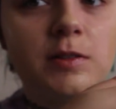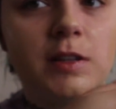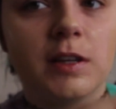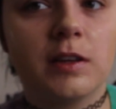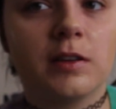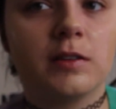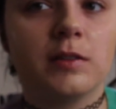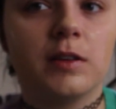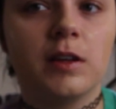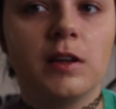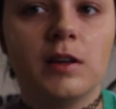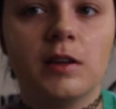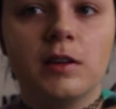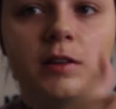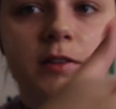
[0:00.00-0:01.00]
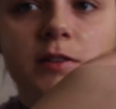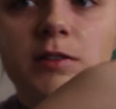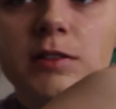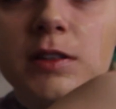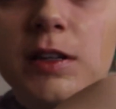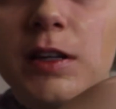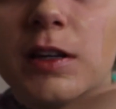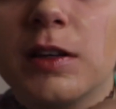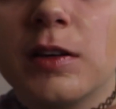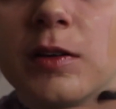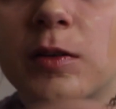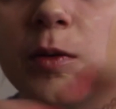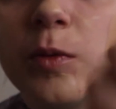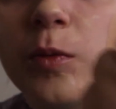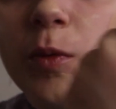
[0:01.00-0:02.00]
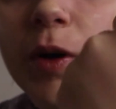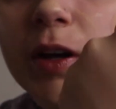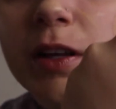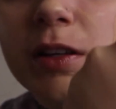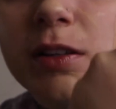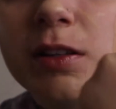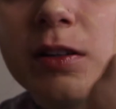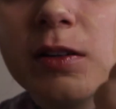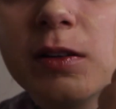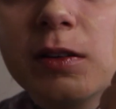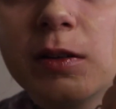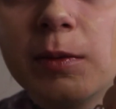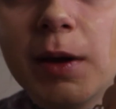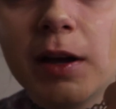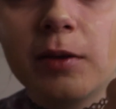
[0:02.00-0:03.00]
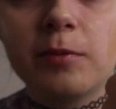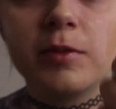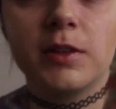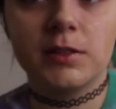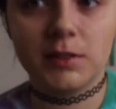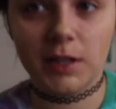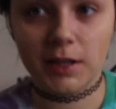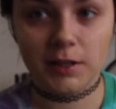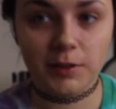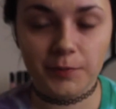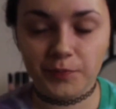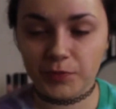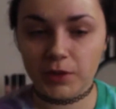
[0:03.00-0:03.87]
Like I'm just like, what? The back of this hand.